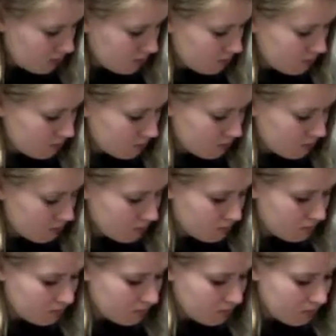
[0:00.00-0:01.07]

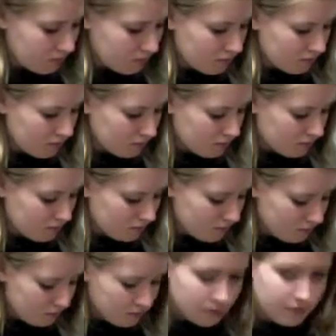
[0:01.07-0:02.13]
And
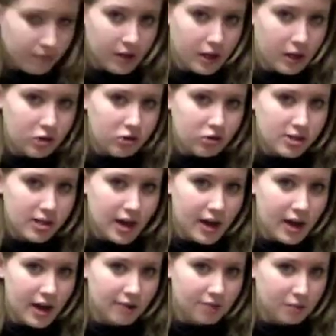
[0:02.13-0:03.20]
you just kind
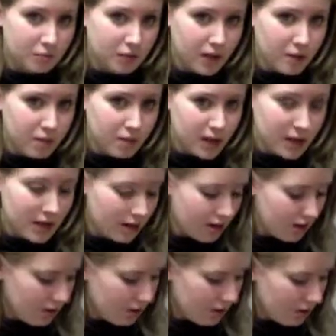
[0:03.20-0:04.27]
of have to play it by
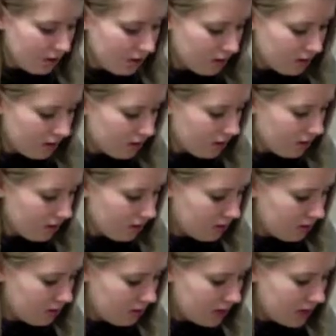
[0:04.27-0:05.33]
ear
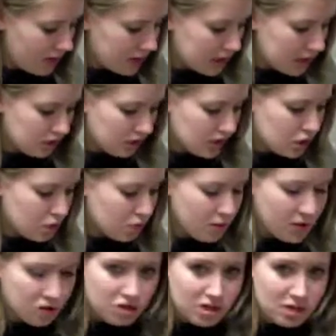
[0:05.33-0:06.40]
until the 2 pitches
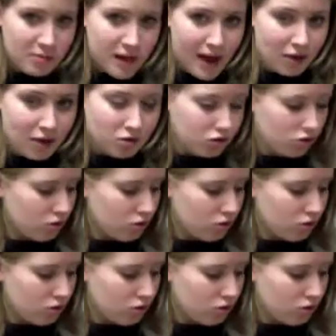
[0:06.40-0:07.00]
match.